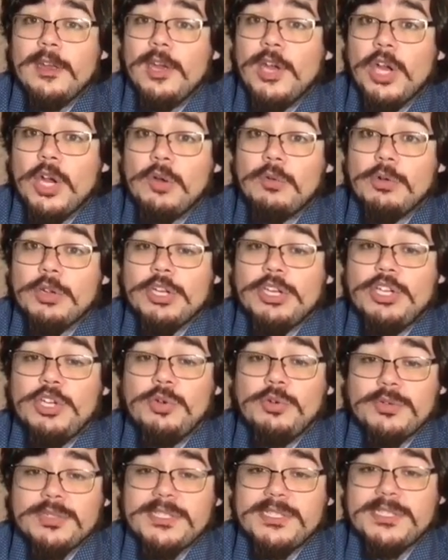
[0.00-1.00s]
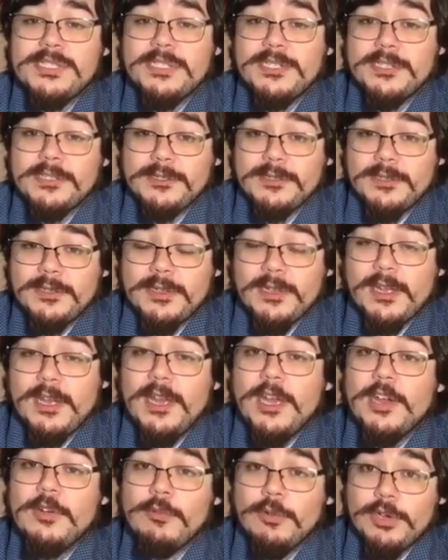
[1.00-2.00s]
Reduce.
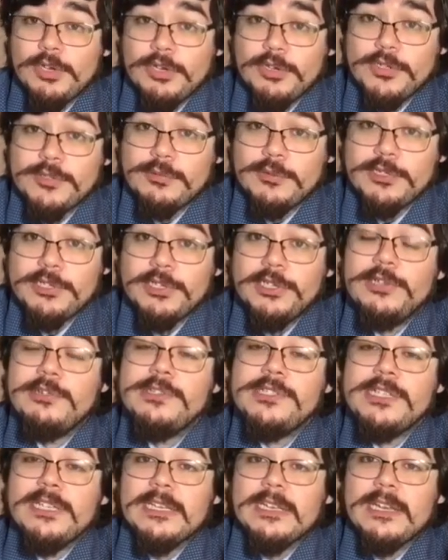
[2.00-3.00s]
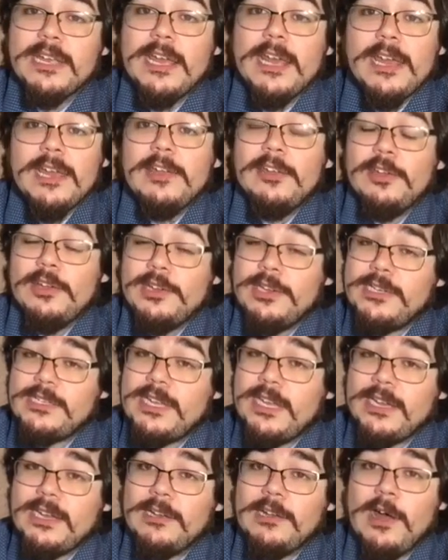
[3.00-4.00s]
Reduce what you're using. You're gonna take
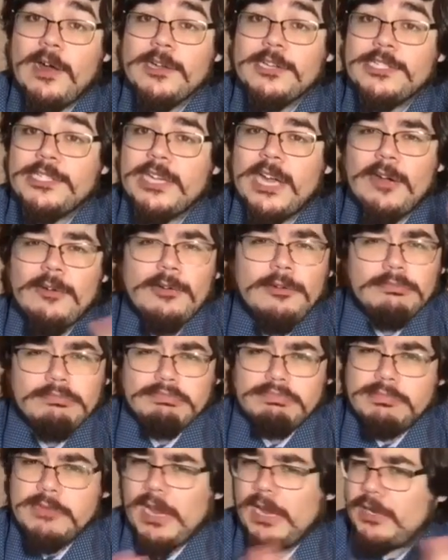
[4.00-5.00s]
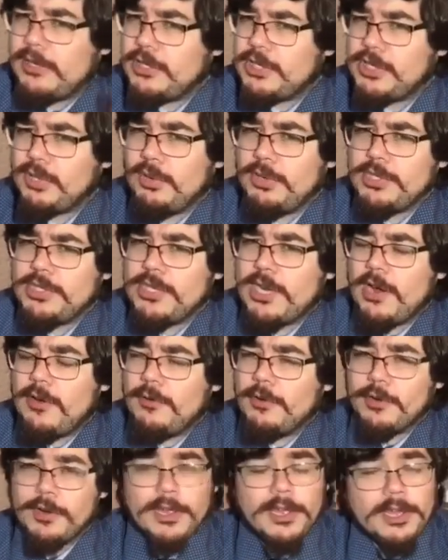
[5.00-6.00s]
a long shower, take a short shower.
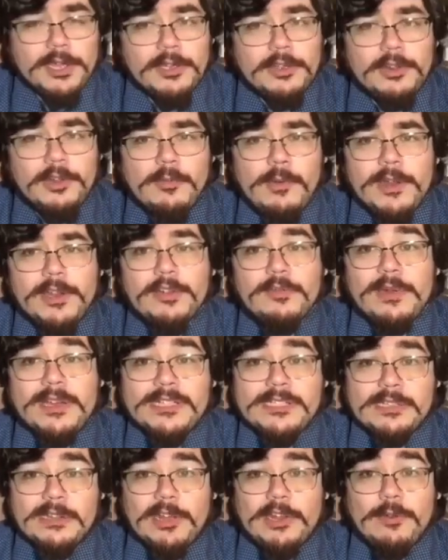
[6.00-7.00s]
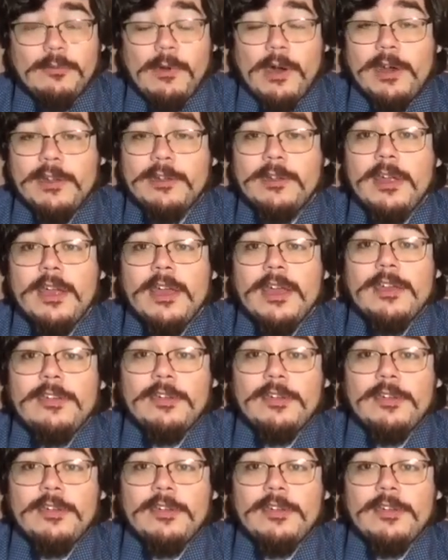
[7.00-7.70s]
You don't want to waste a lot of water. You're